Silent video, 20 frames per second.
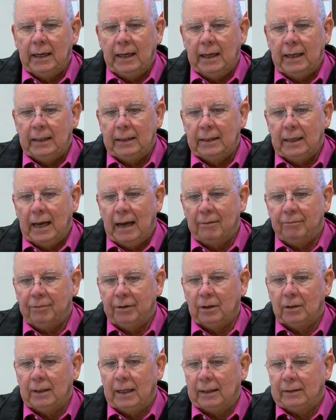and I
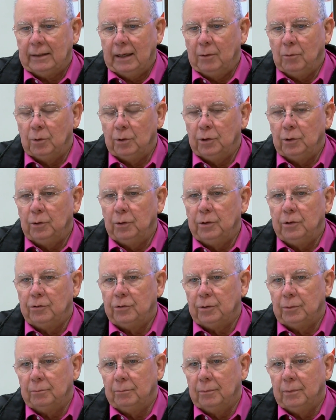felt like they were doing
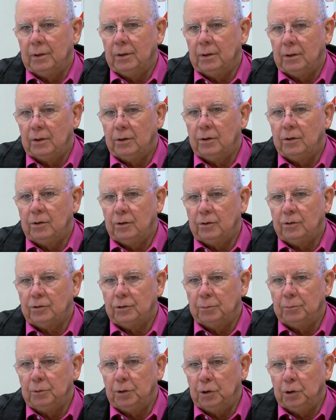some
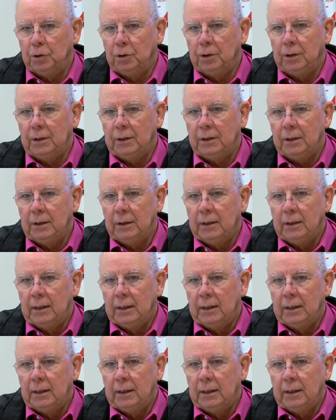some good